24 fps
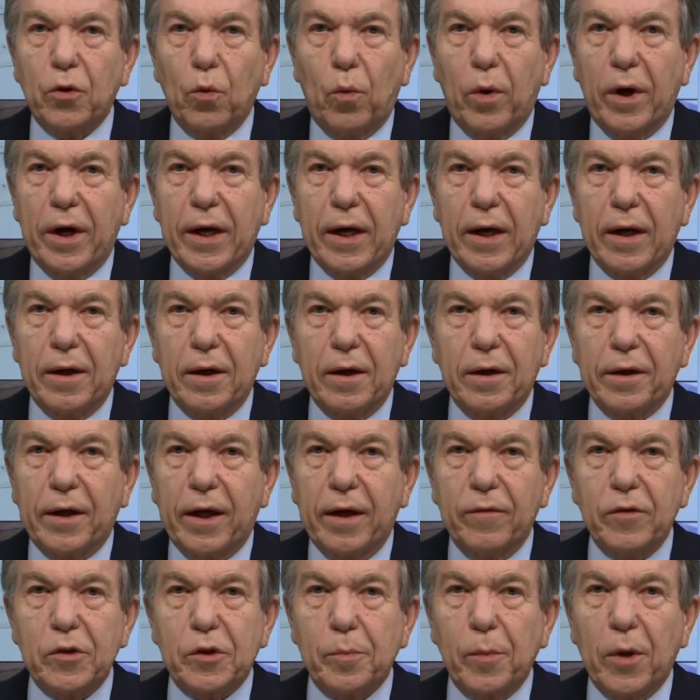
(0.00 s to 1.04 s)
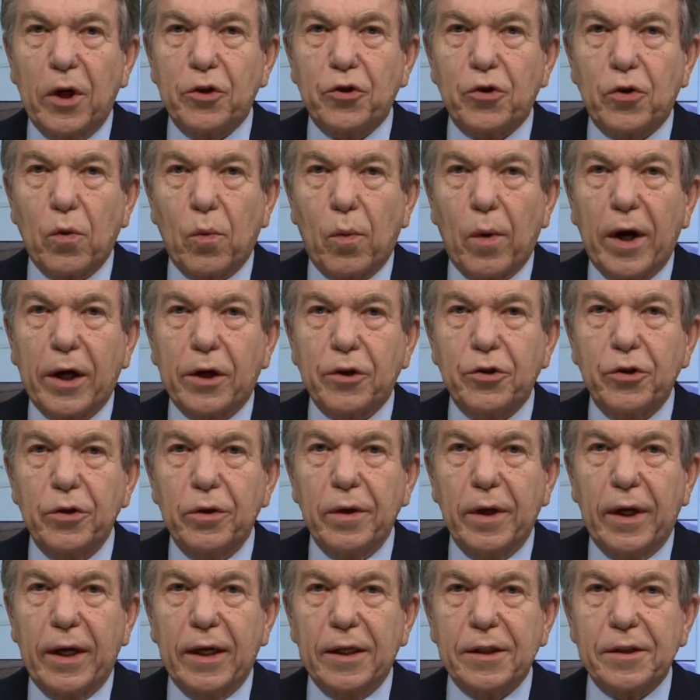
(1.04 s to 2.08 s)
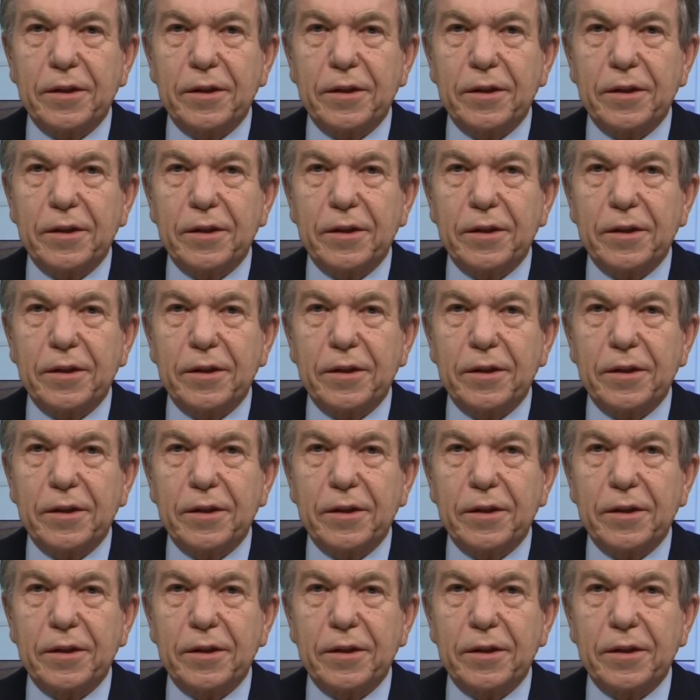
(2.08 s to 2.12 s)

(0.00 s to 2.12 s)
to weigh in and give as much direction